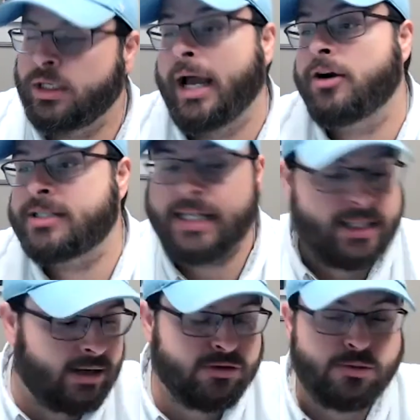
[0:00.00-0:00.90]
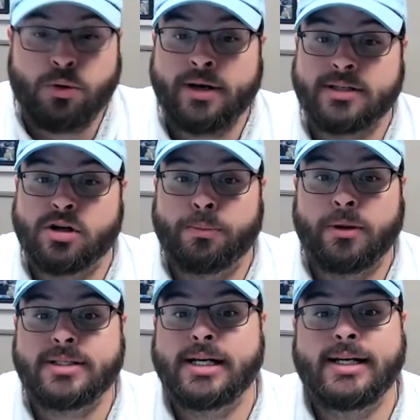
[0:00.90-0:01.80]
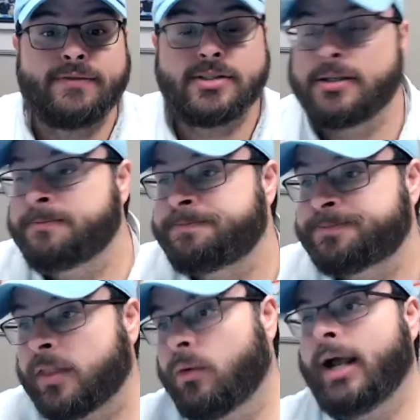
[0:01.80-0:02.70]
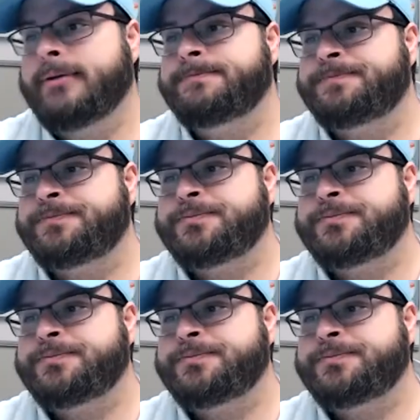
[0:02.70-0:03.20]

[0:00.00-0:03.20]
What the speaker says: Yeah, understand the difference between a surplus and a deficit, right?